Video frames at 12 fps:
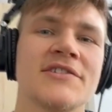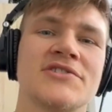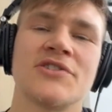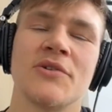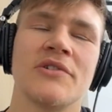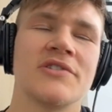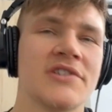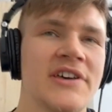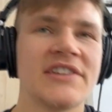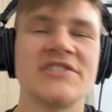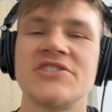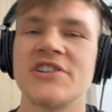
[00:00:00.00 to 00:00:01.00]
So
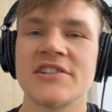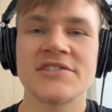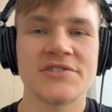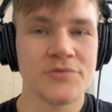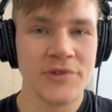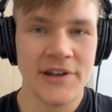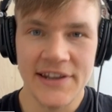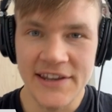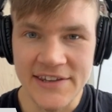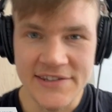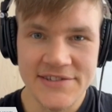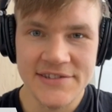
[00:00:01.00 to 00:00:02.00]
it just
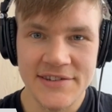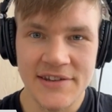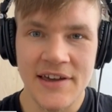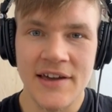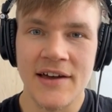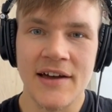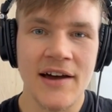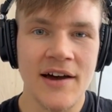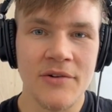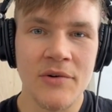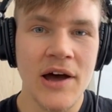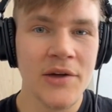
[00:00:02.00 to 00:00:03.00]
released
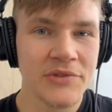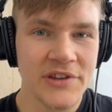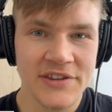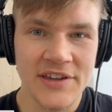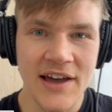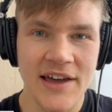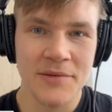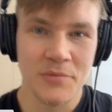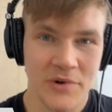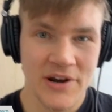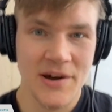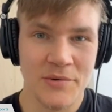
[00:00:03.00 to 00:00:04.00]
around the time
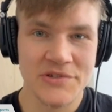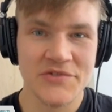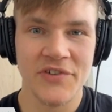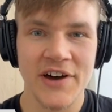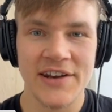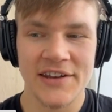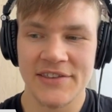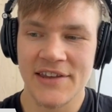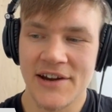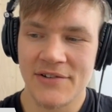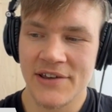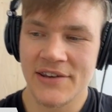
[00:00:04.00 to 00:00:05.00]
when I was fighting
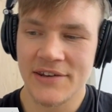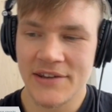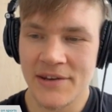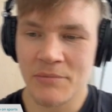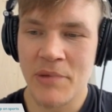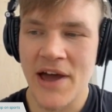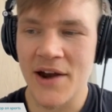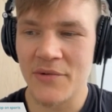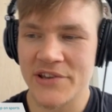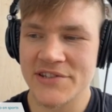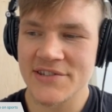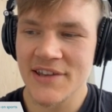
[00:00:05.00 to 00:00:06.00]
there in
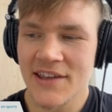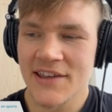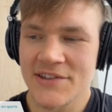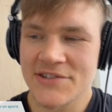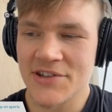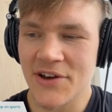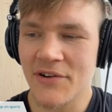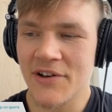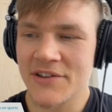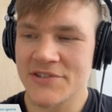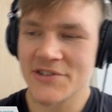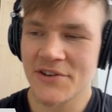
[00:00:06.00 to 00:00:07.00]
Paris. So
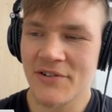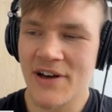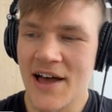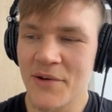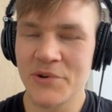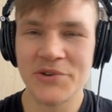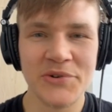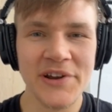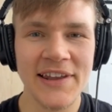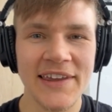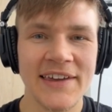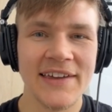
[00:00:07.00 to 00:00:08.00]
I would
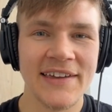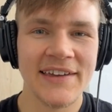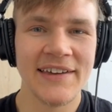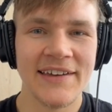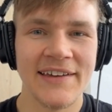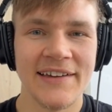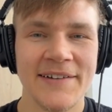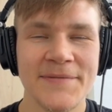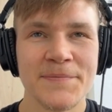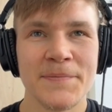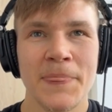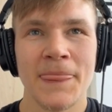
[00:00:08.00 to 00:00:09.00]
really
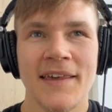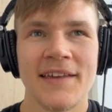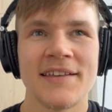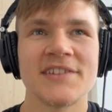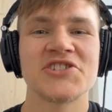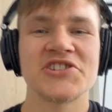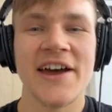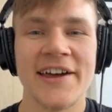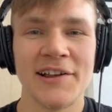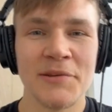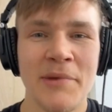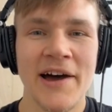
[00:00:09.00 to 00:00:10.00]

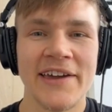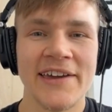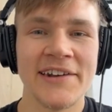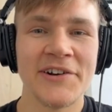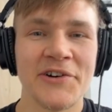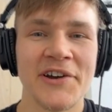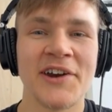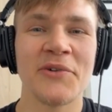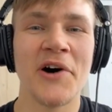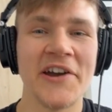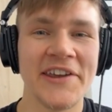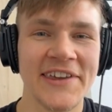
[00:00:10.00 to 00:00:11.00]
channel my inner
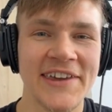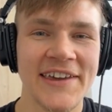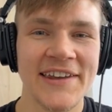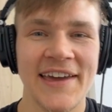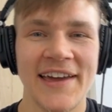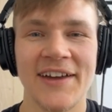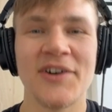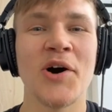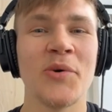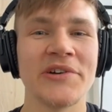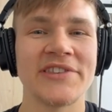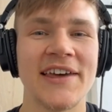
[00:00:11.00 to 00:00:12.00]
Karate Kid and
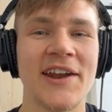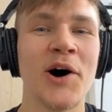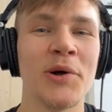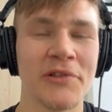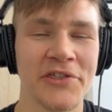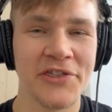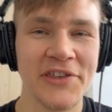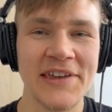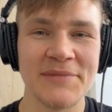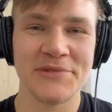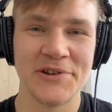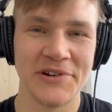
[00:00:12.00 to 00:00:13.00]
go with that whole
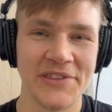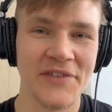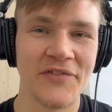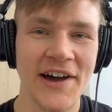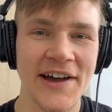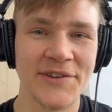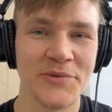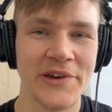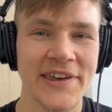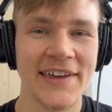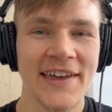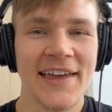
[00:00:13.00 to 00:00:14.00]
theme during the fight
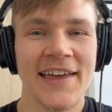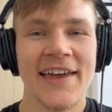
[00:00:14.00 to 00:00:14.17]
week.